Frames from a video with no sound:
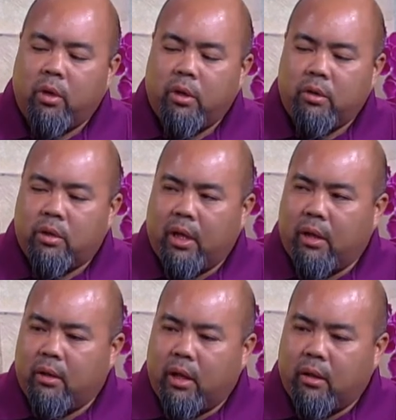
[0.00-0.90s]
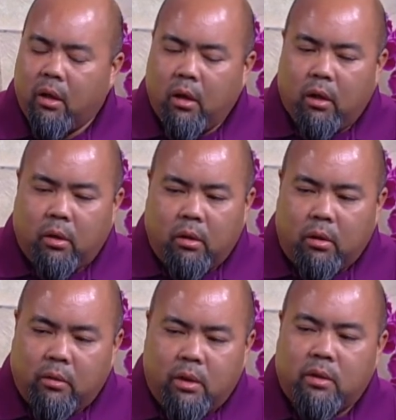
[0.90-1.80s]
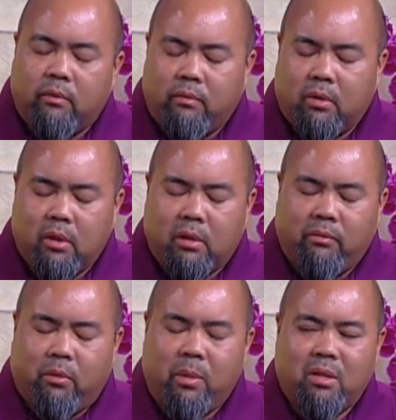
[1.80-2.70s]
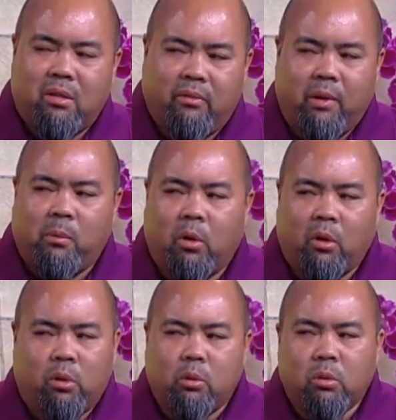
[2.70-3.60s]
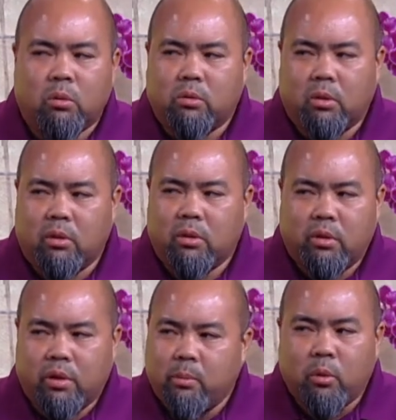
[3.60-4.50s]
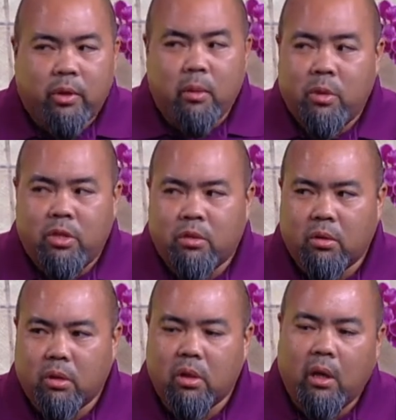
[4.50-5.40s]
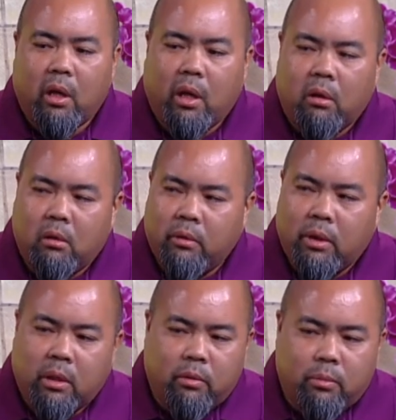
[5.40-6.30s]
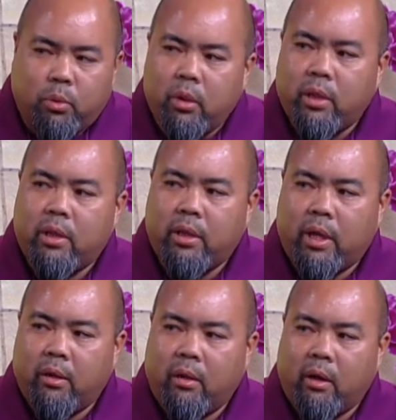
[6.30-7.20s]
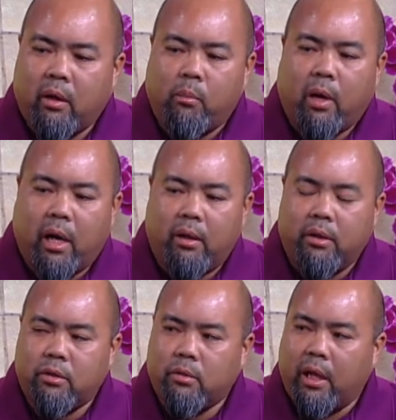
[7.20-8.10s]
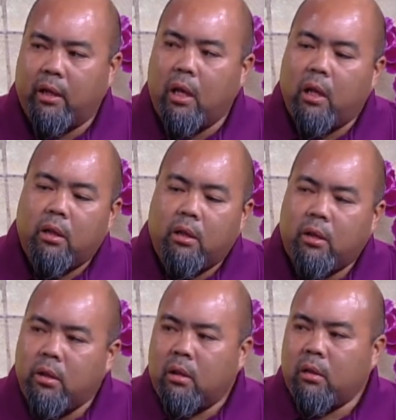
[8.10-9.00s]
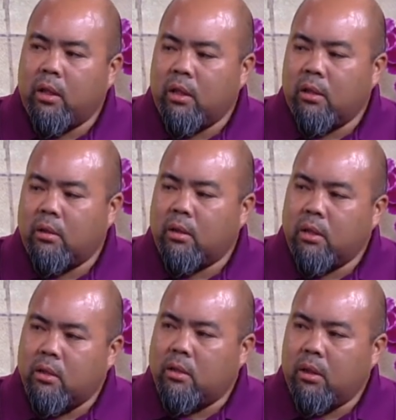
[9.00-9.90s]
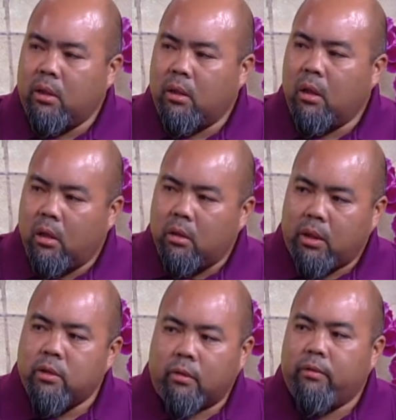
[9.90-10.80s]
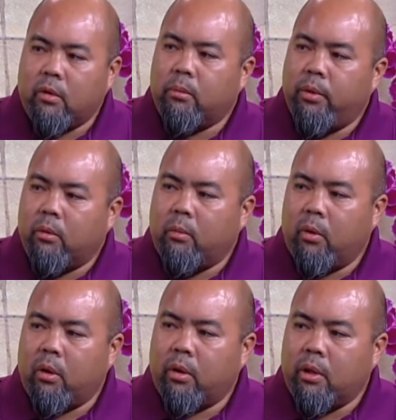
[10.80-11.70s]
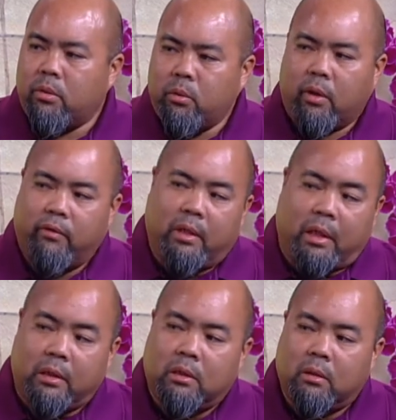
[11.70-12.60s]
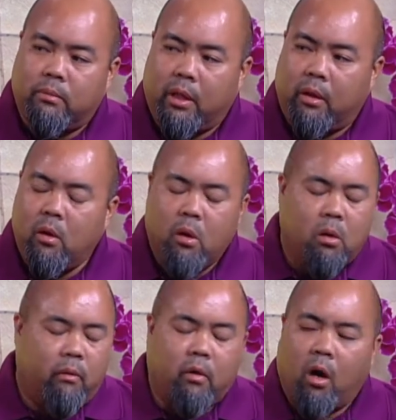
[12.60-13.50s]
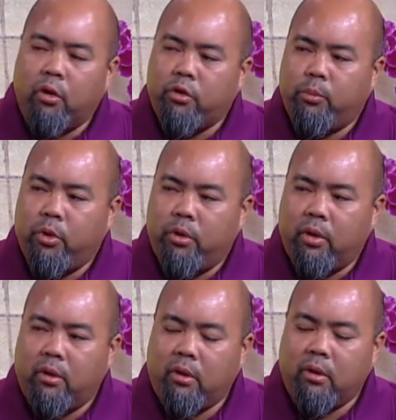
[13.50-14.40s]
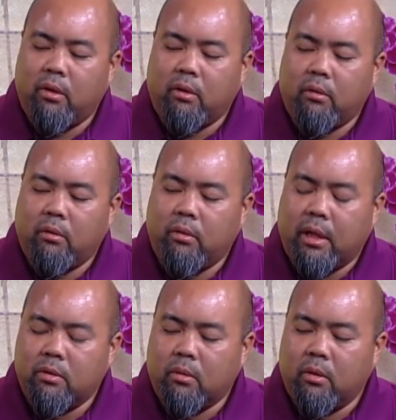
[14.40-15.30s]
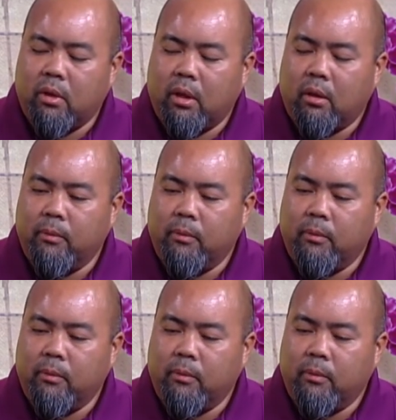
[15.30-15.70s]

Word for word: to understand that, you know, this, this information is available on a Google search, simple image search, and all we did was put it together and compile it so that young kids can see these are Filipino Americans who yes. have done something, who have contributed, you know, and that sort of thing.